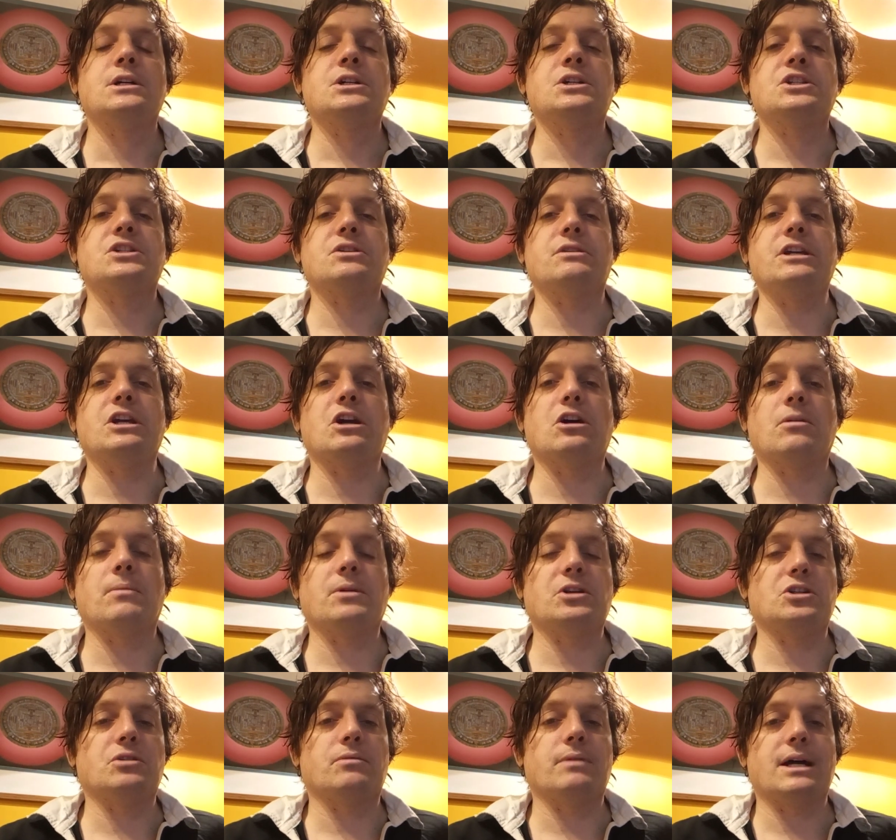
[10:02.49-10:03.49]
So
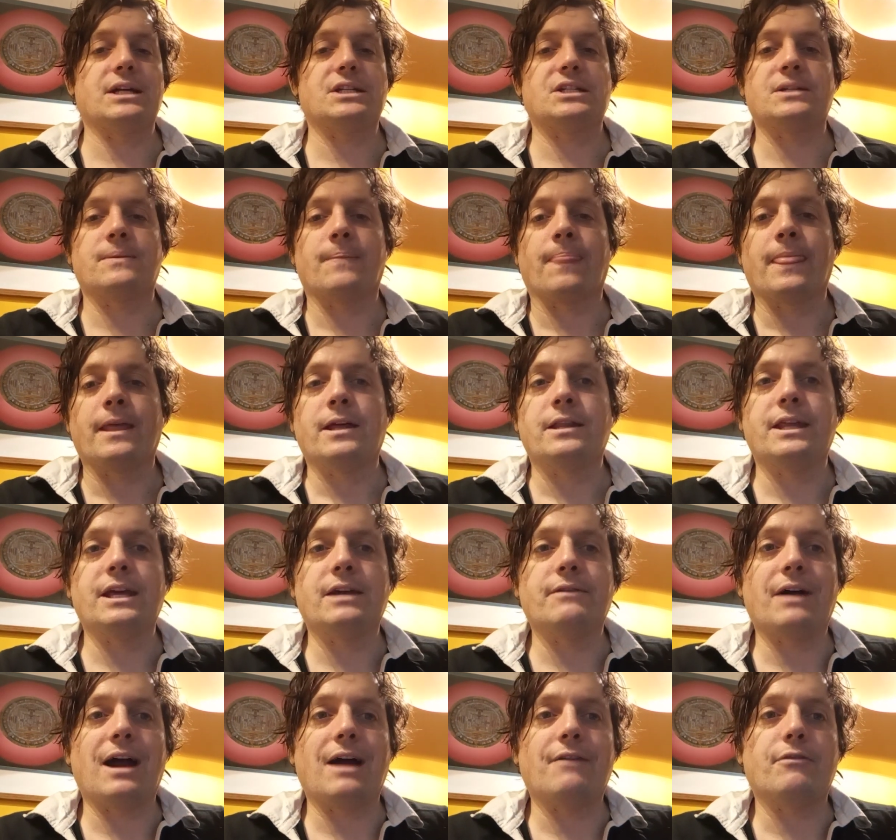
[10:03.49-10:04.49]
economic duress, think
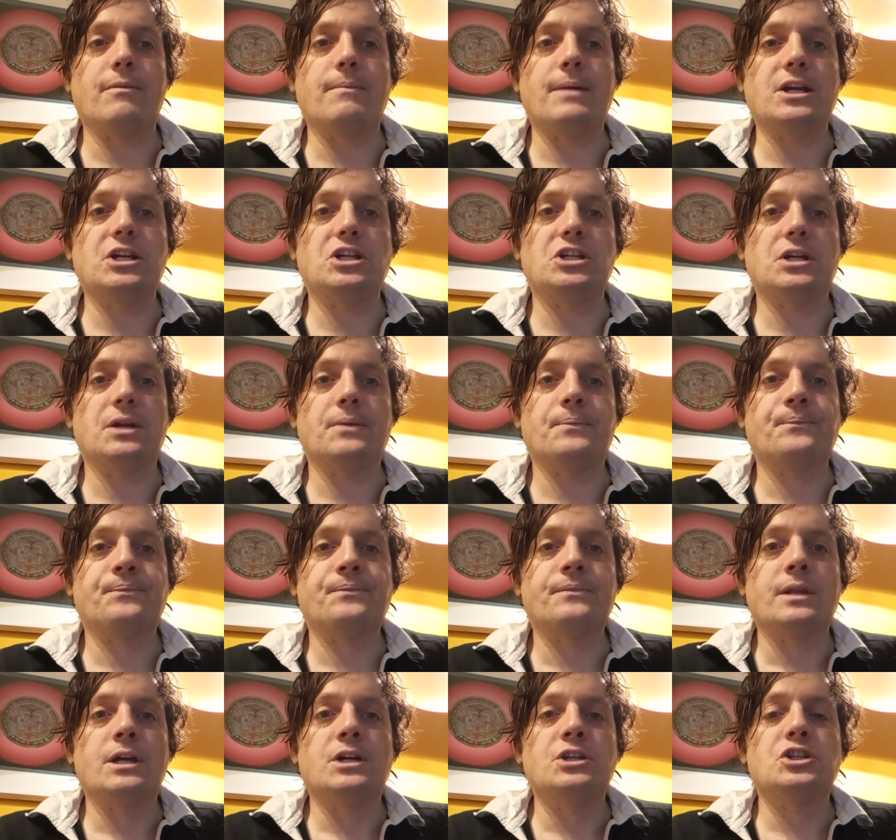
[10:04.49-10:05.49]
of affirmation.
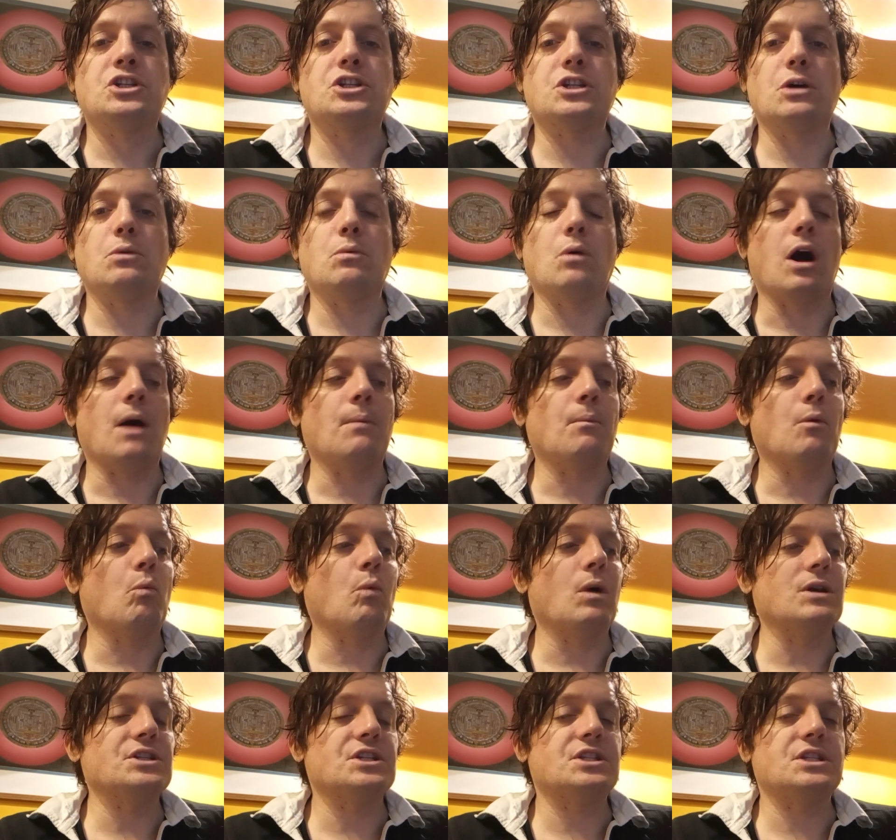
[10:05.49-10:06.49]
So
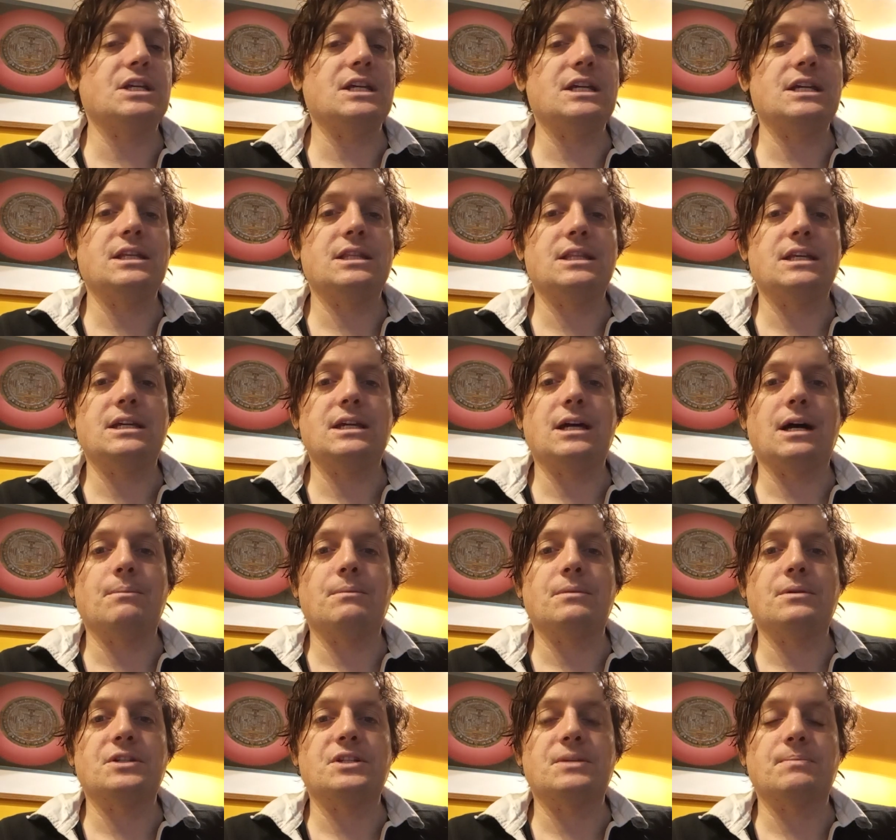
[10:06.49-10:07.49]
once the
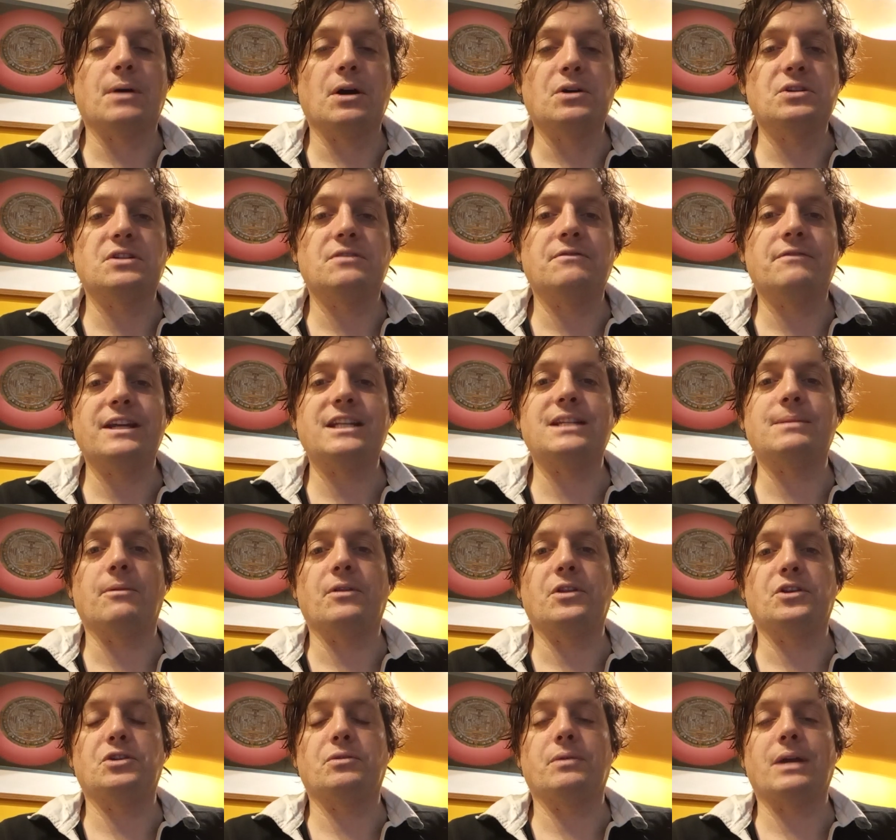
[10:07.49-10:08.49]
supposed victim
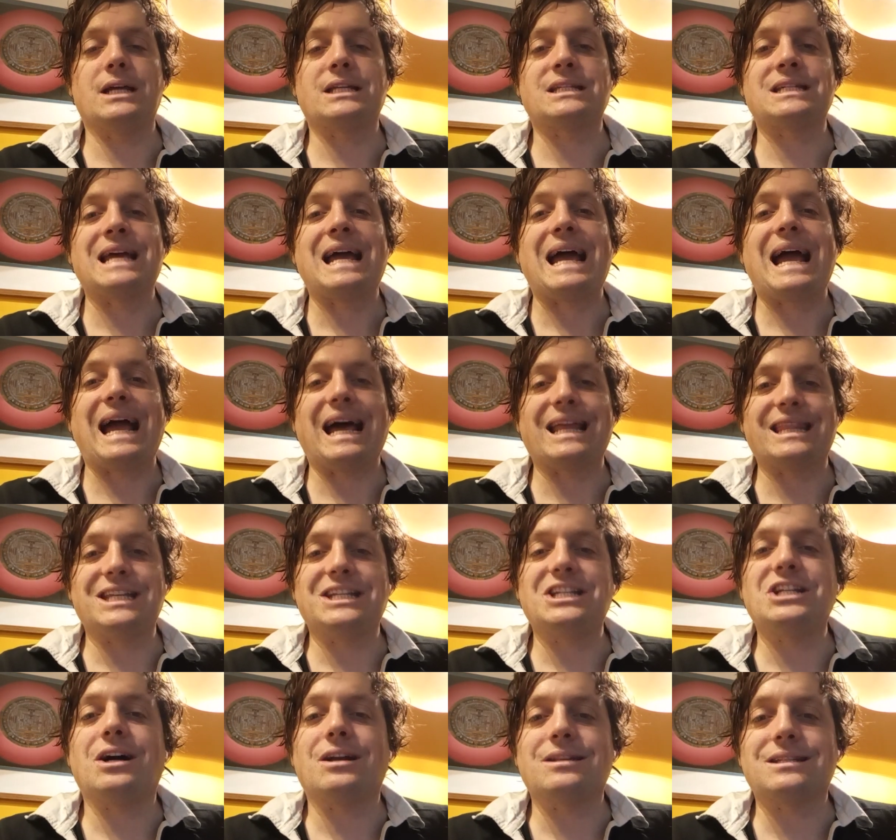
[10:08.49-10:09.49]
of the duress had the
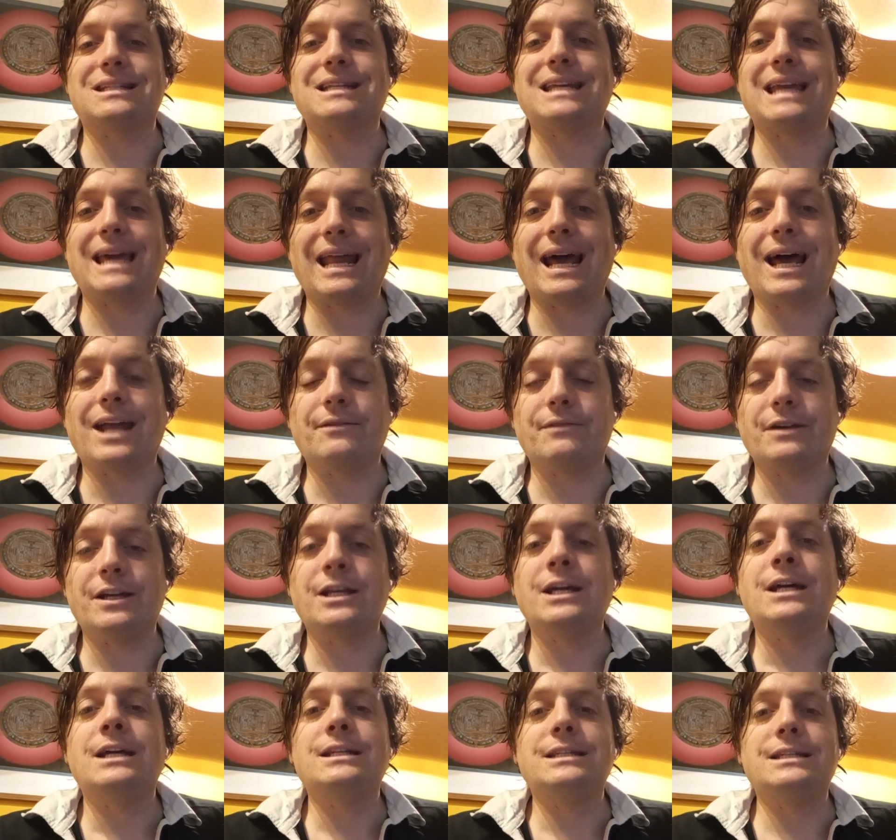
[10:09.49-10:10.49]
chance to get out of it,
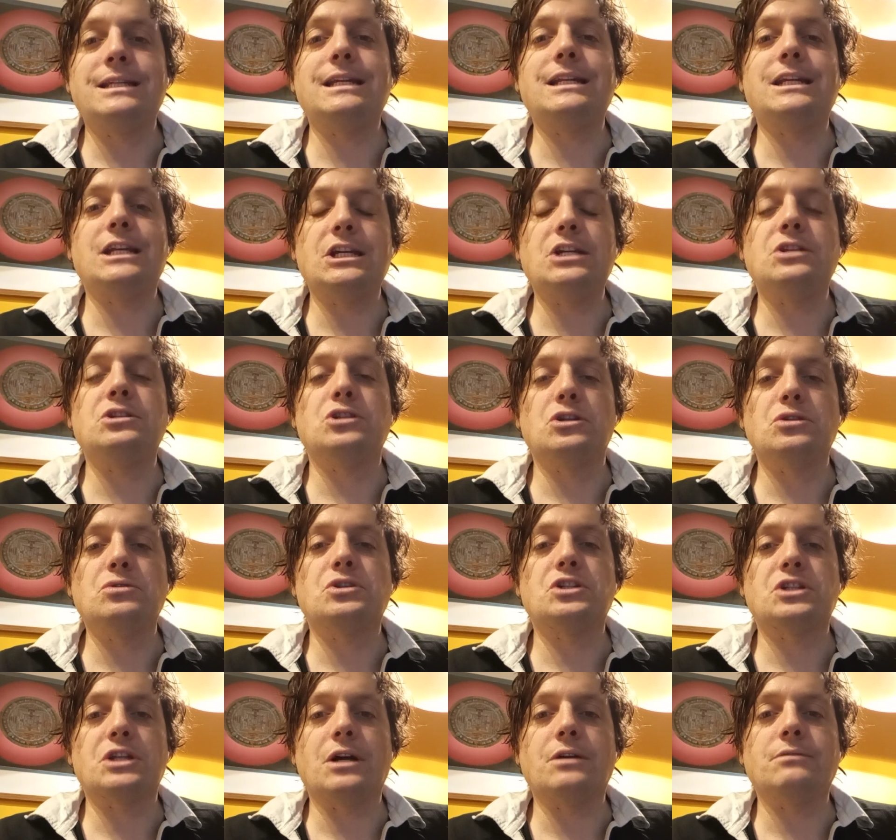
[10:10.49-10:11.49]
did he do
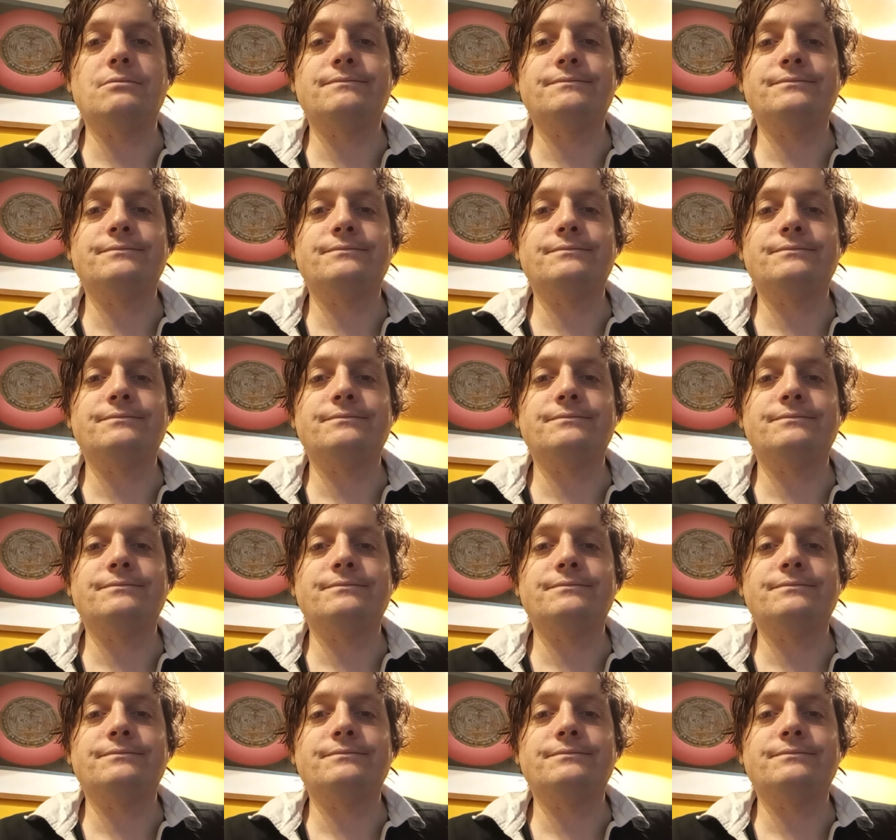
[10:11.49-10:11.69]
so?